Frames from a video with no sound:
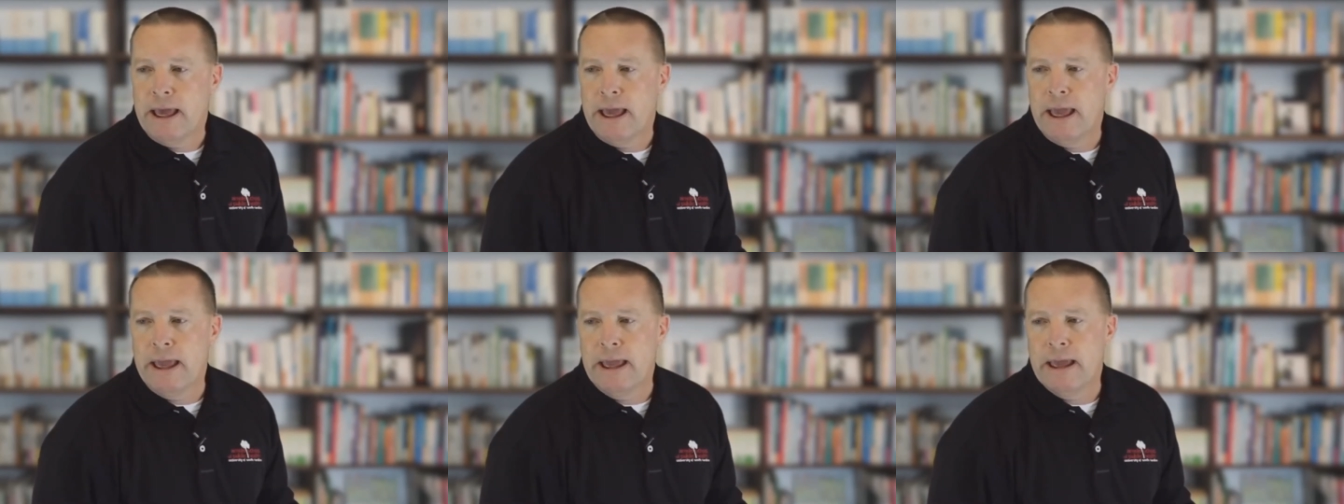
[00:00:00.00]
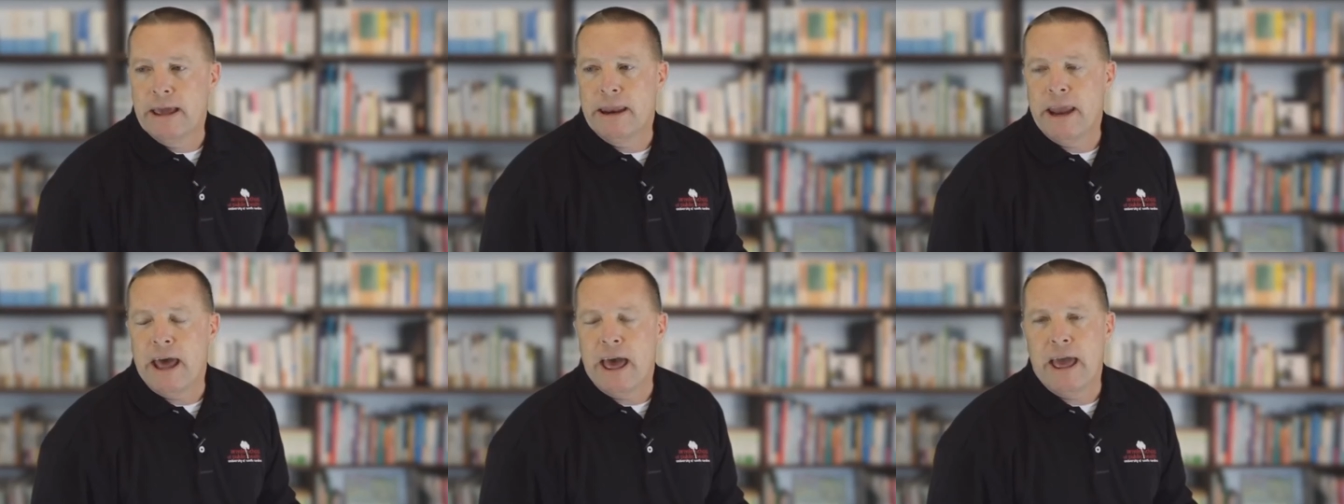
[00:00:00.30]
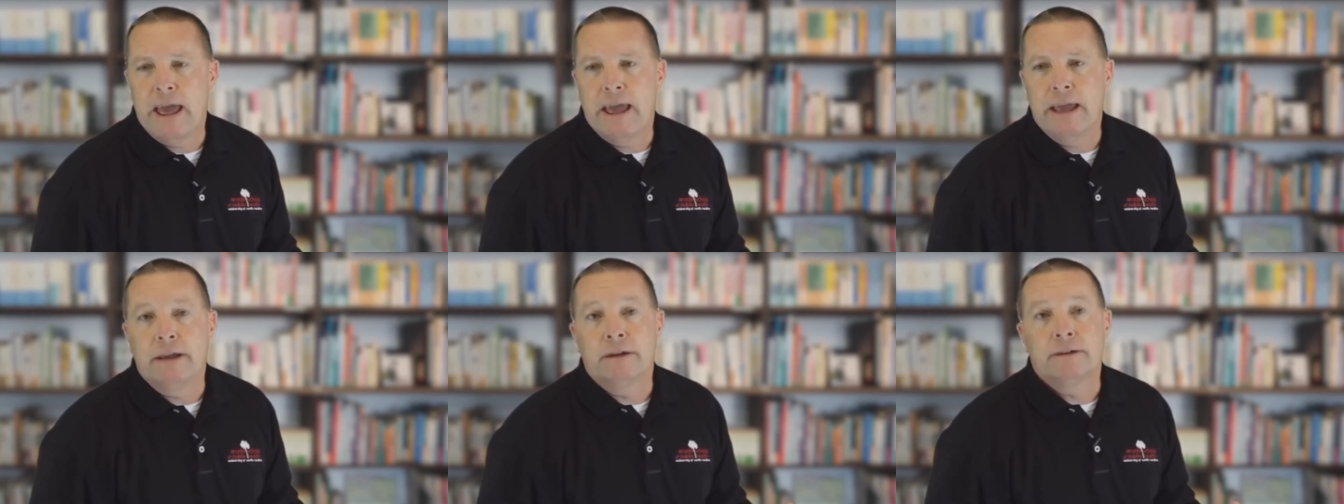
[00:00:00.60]
in
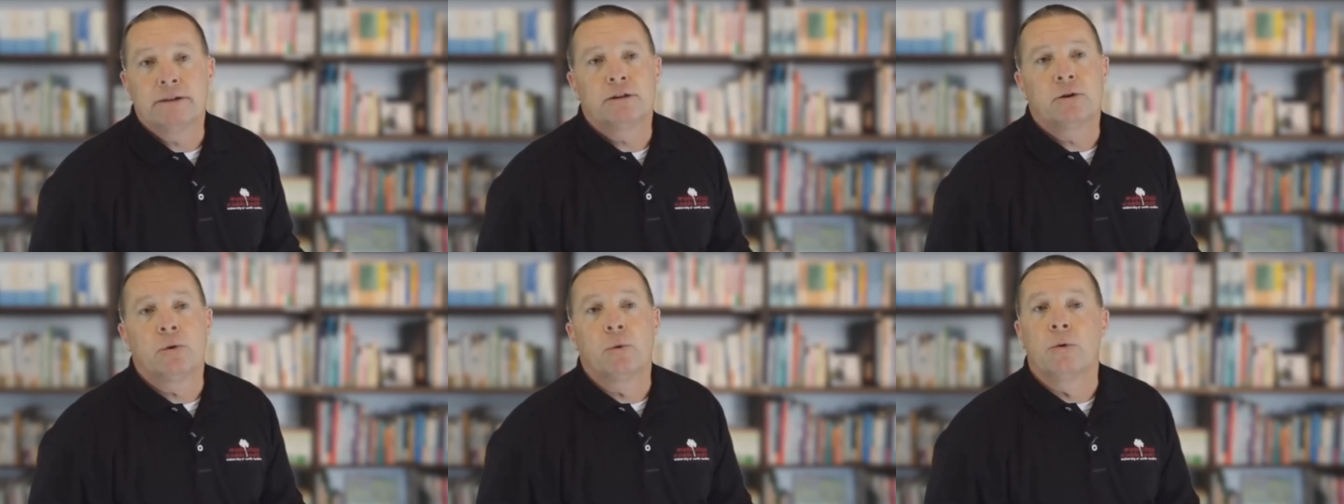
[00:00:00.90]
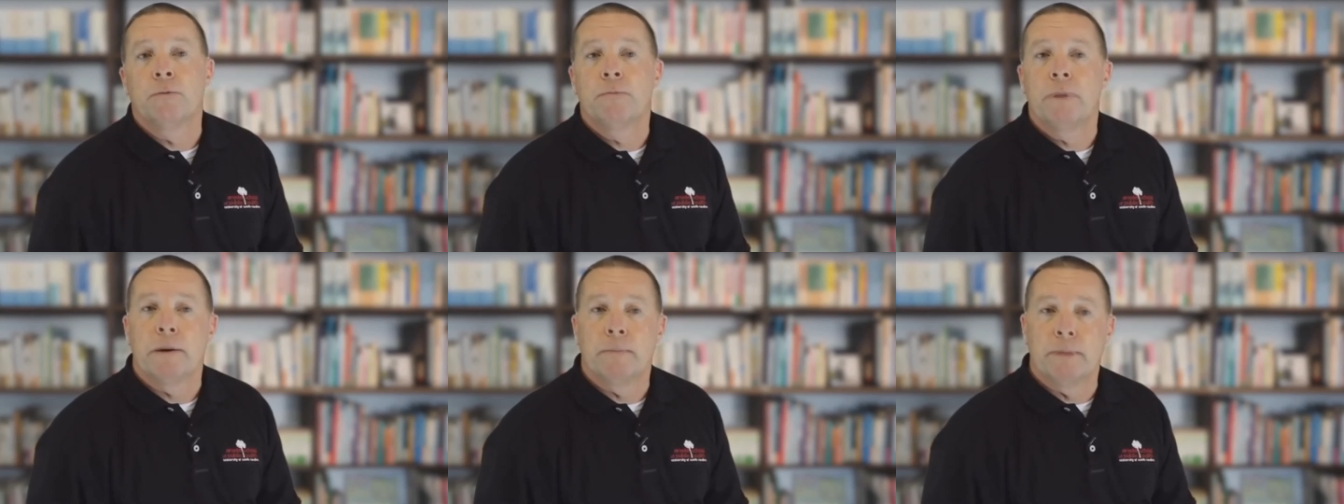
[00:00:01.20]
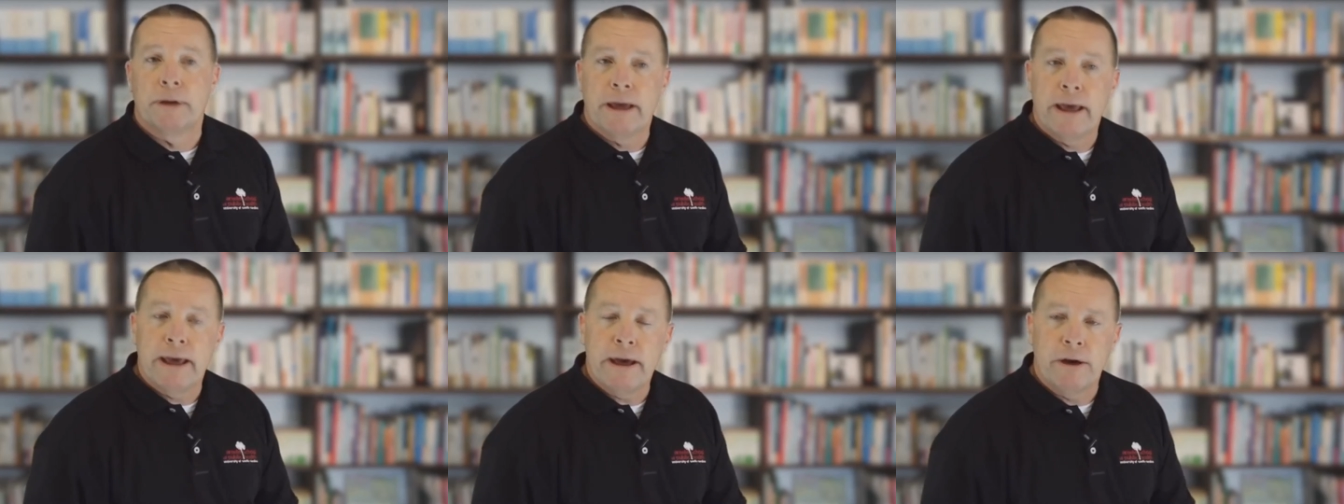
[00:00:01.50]
a school of
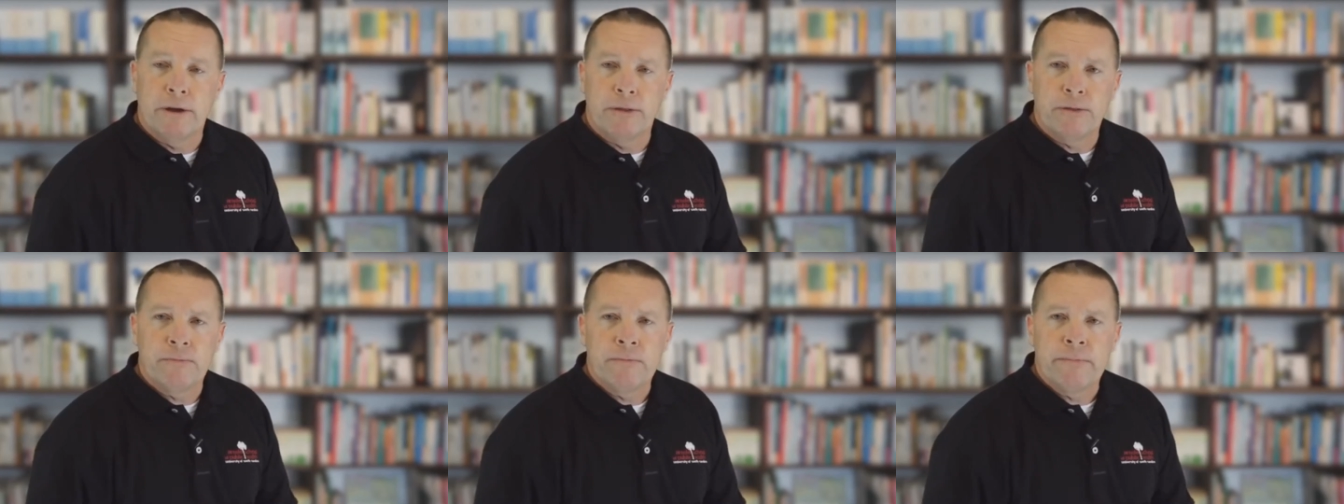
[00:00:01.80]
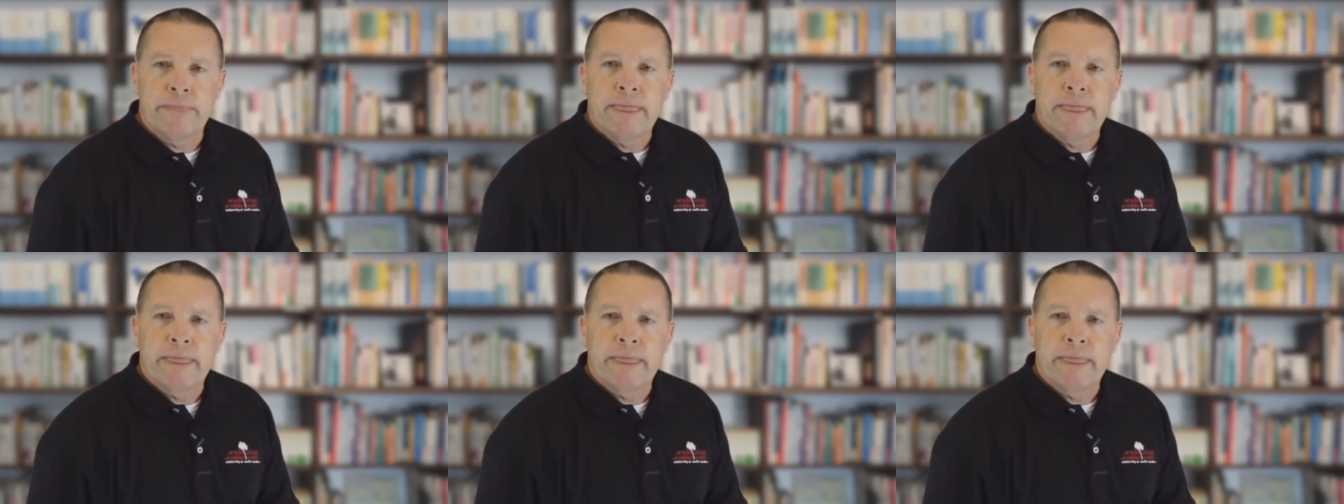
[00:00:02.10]
public health?